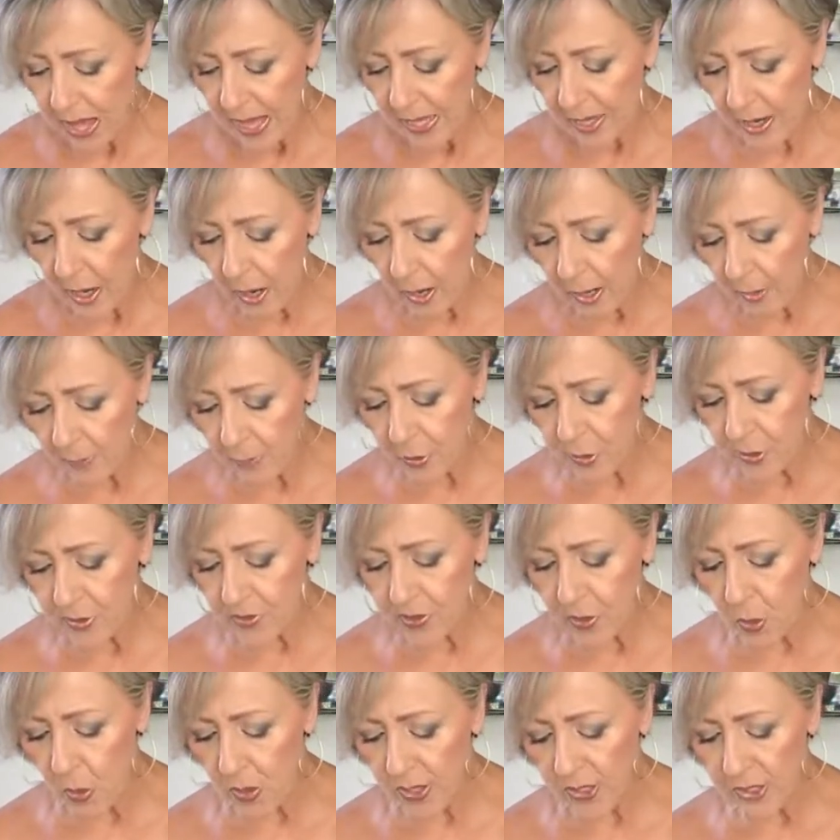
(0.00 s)
Now I'm just
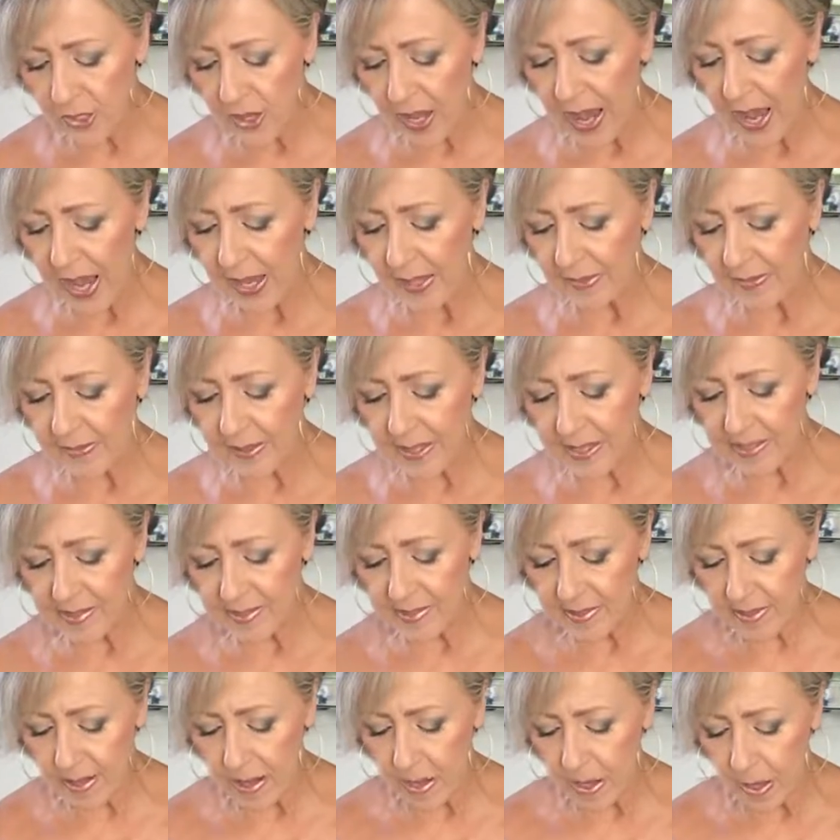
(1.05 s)
going to add
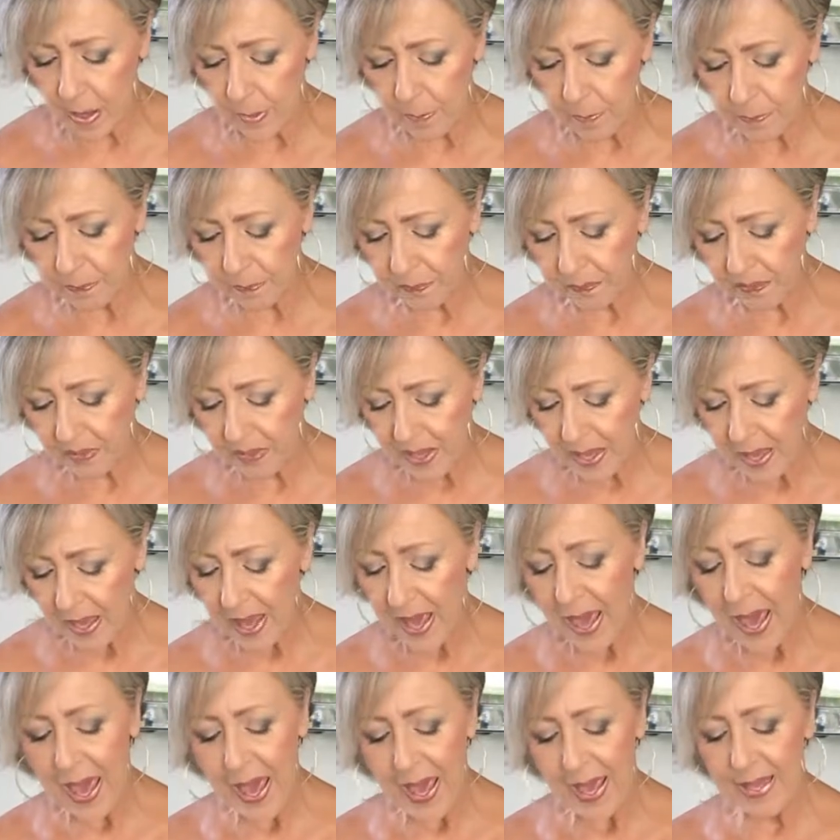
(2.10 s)
these
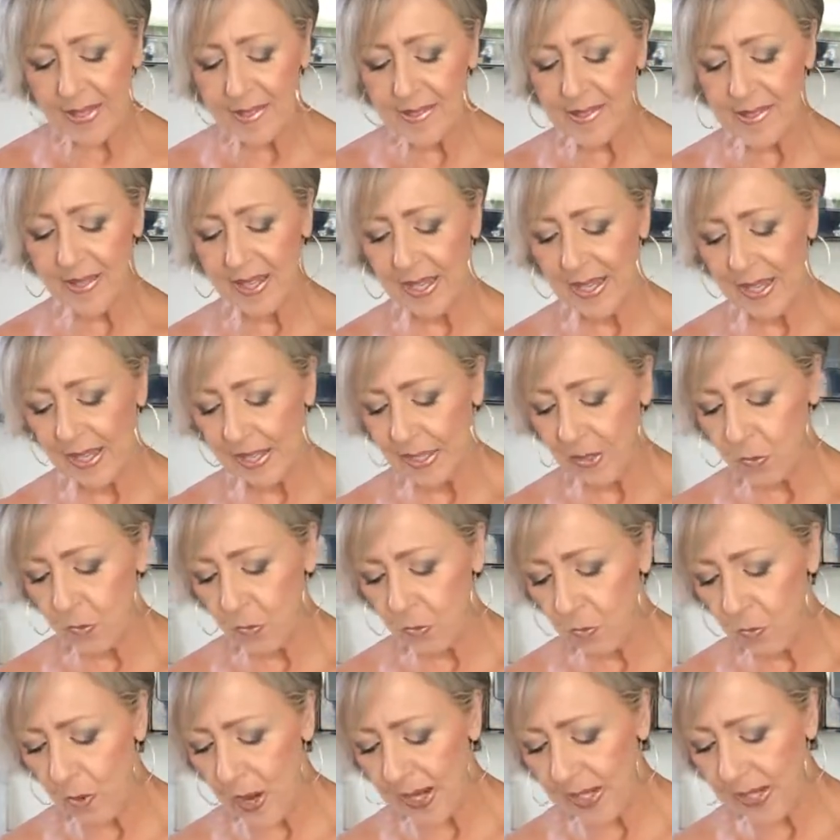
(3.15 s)
eggs in
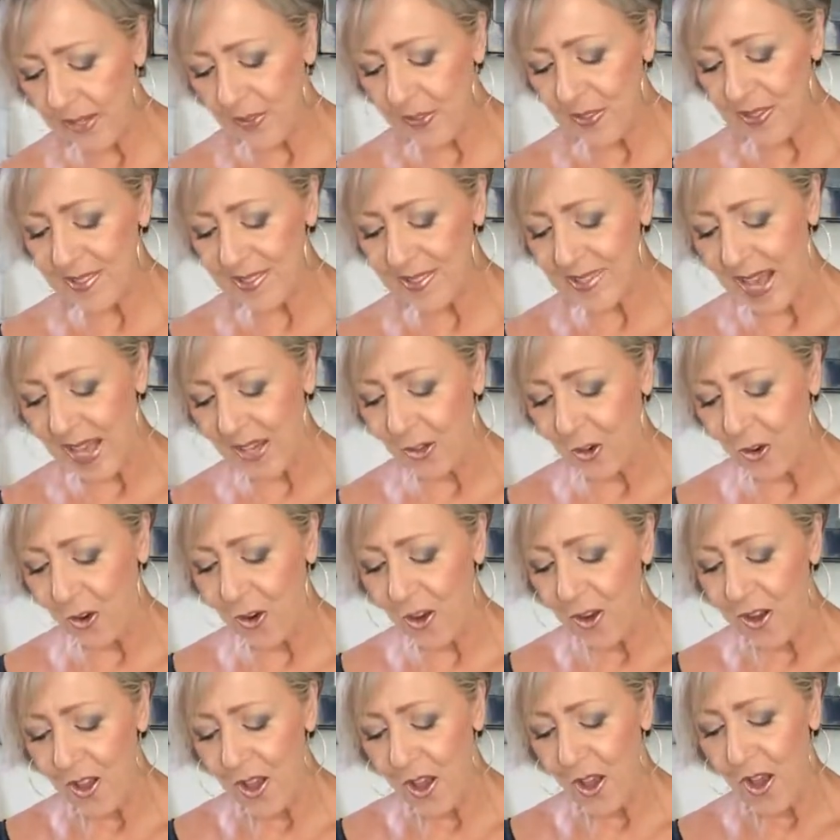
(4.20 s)
right in the center,
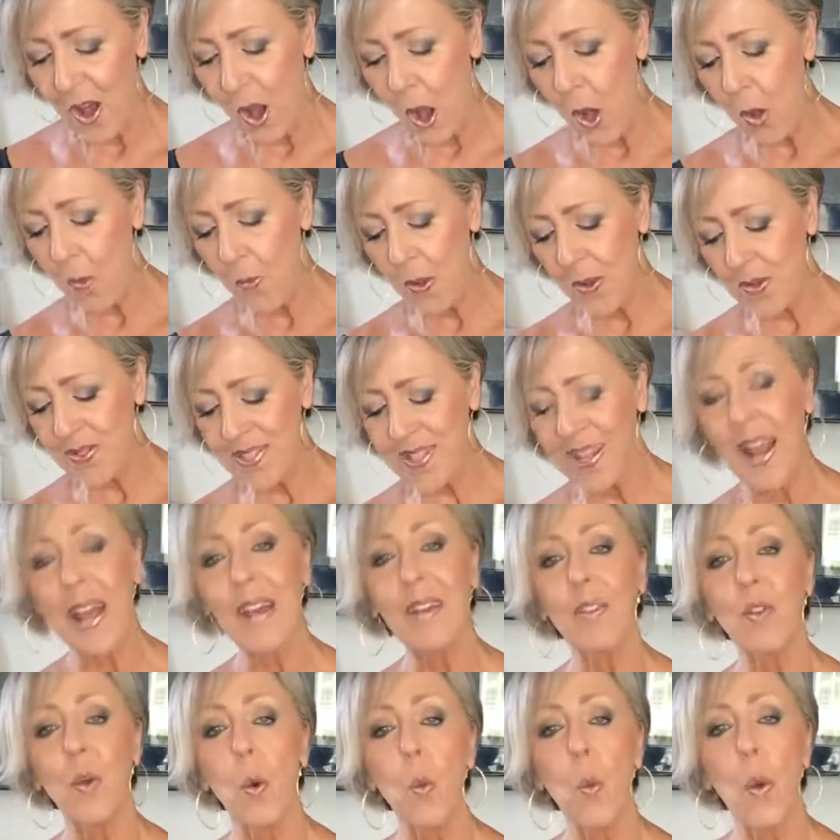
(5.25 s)
almost like
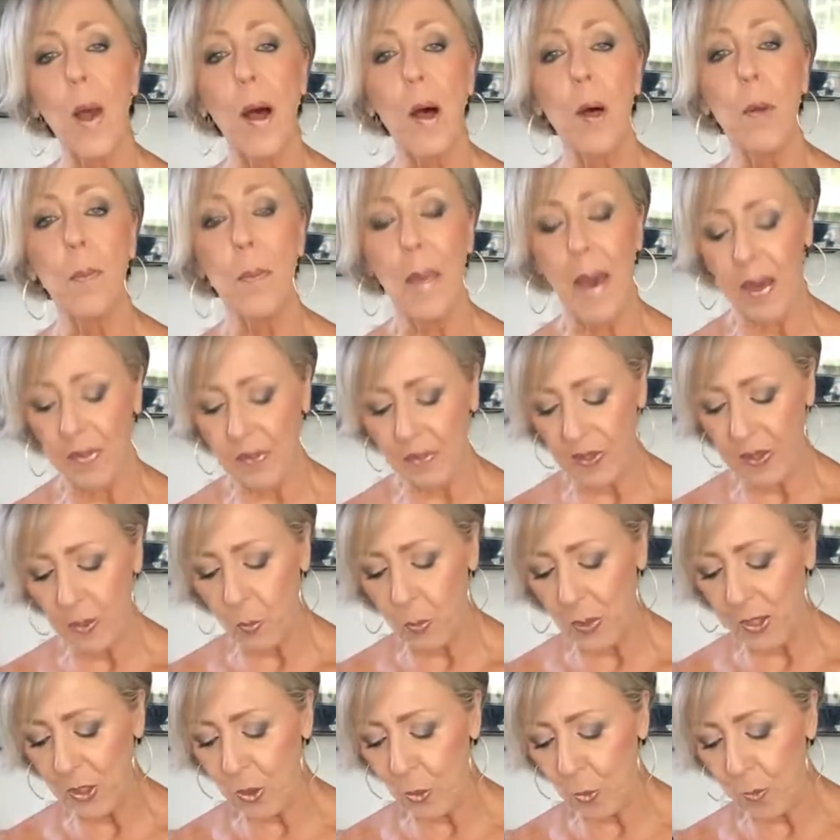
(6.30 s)
the well method
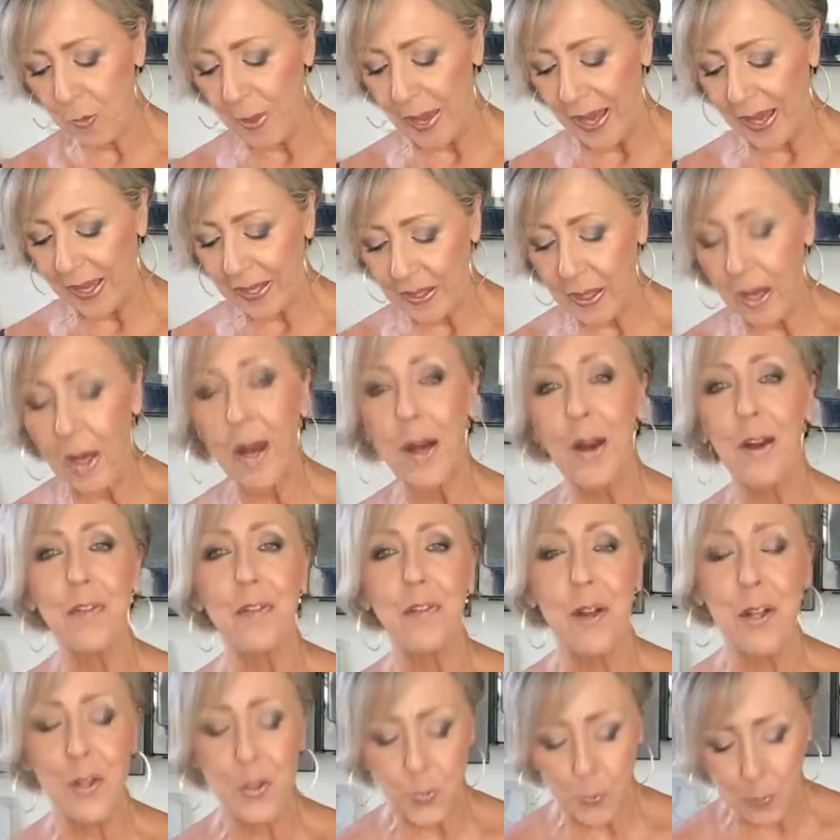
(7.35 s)
when you make
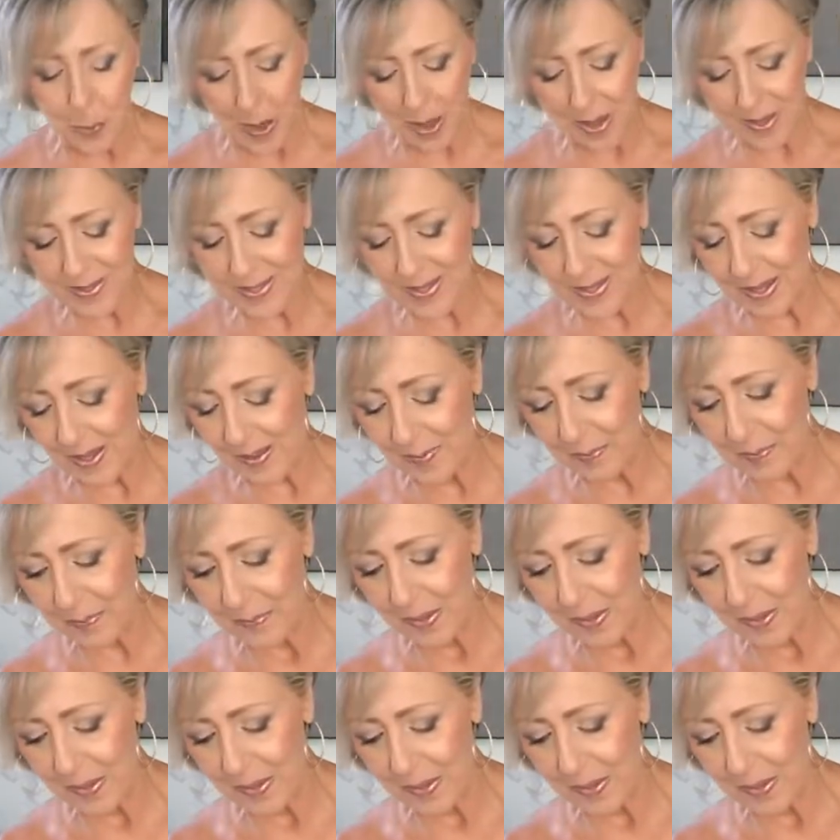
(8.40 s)
fresh pasta.